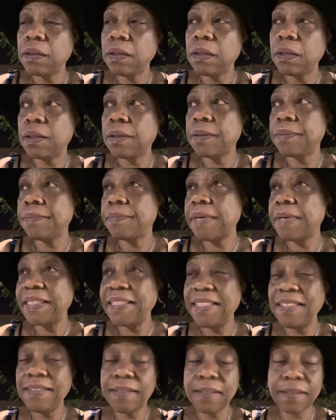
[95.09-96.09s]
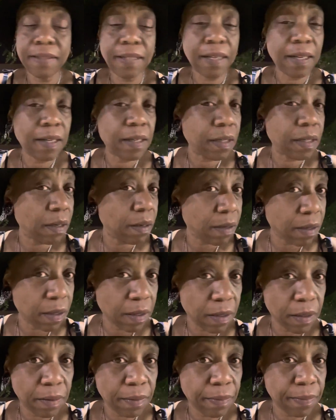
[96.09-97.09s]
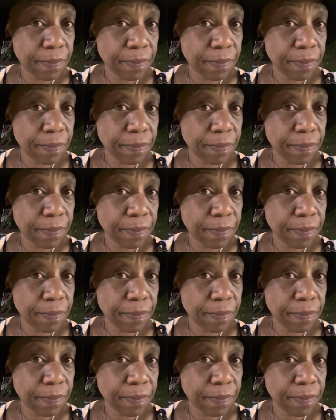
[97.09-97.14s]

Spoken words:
My niece is taking it hard.